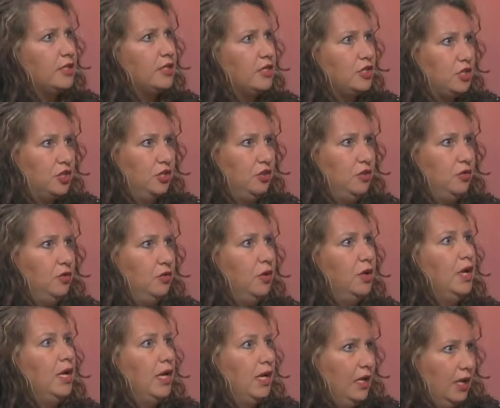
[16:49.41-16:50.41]
to
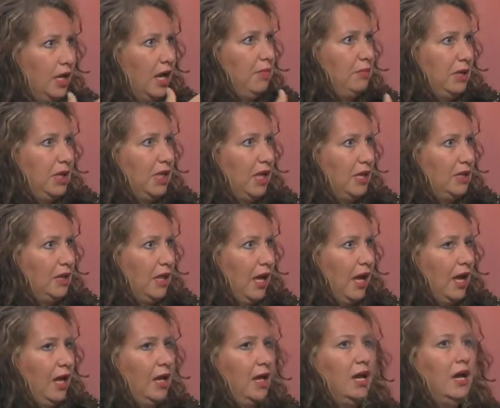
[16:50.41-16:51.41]
emulate
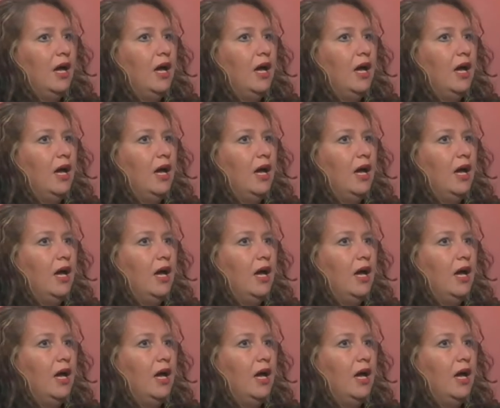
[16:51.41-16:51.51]
that,